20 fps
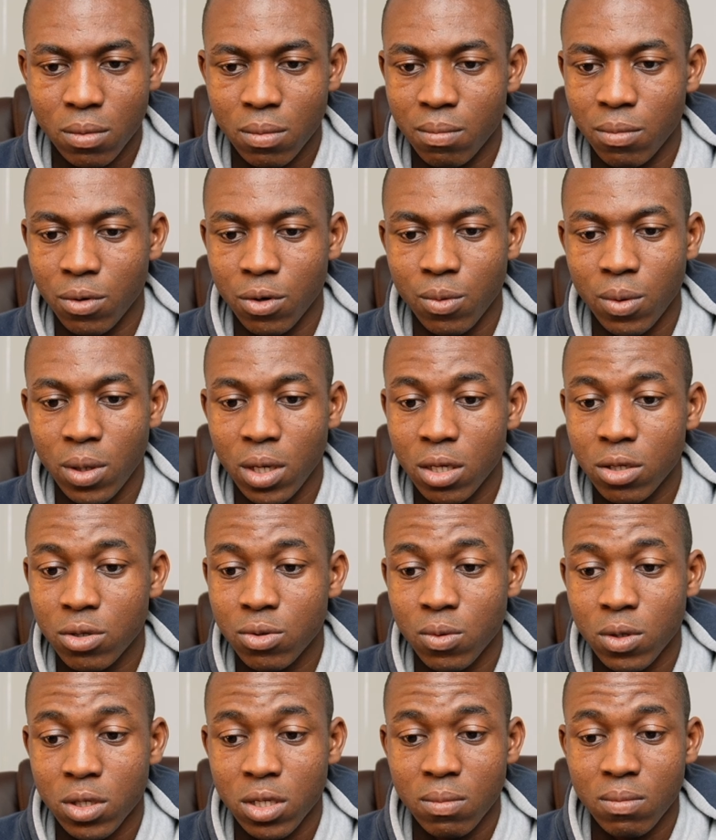But queen a2
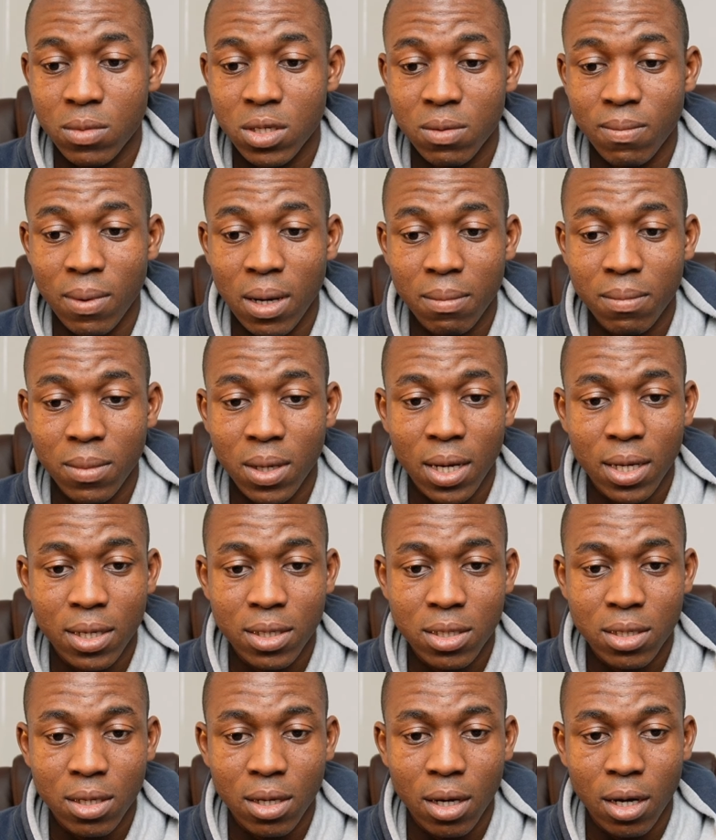was a miss by me, and
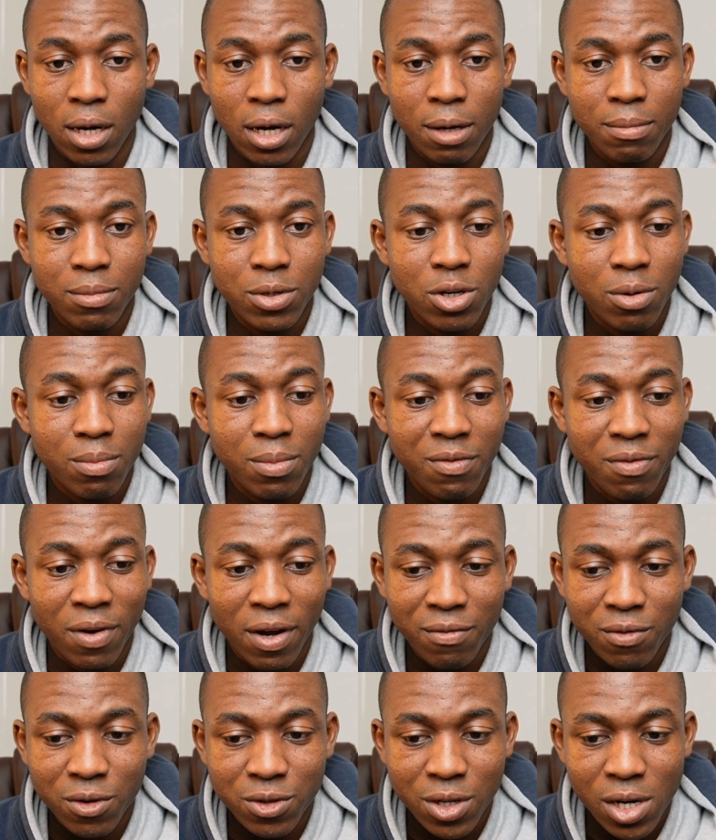bishop
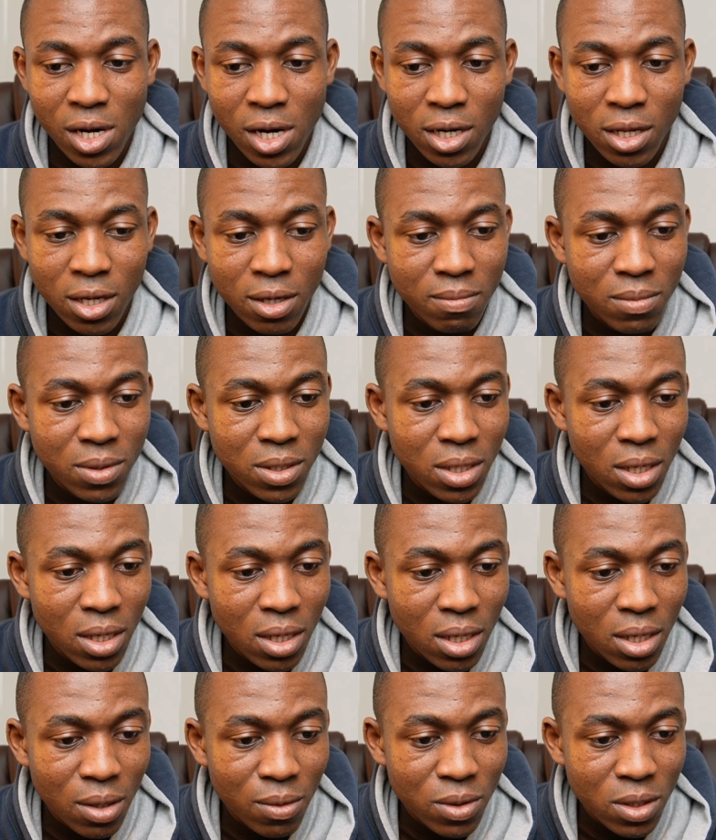b5 was already a
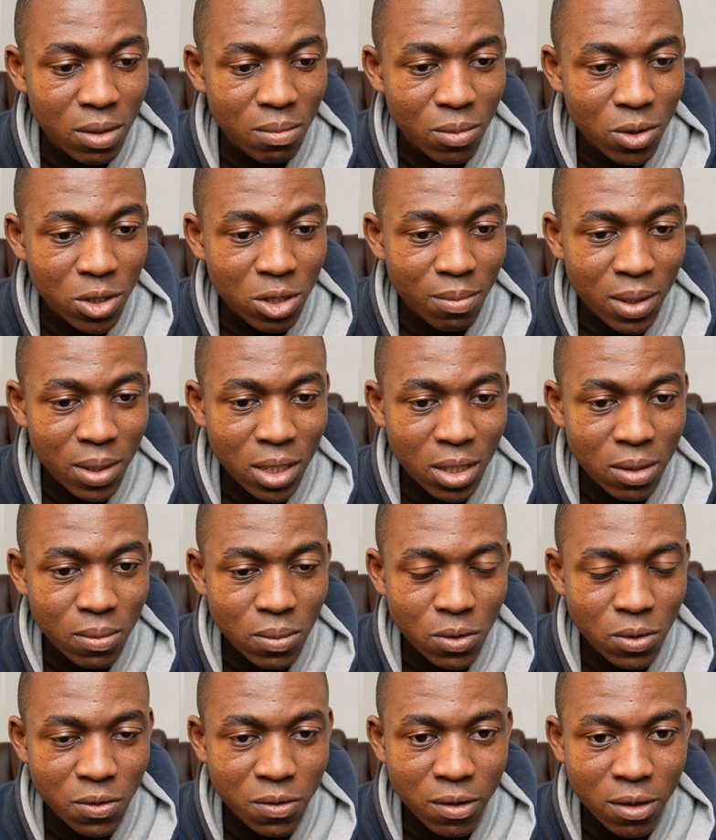mistake. There was a much better
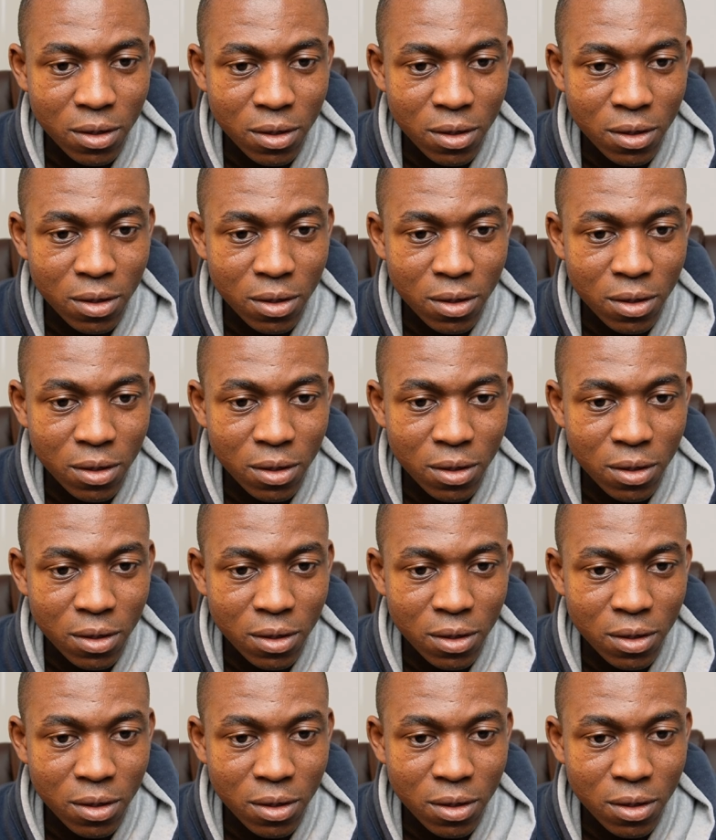move.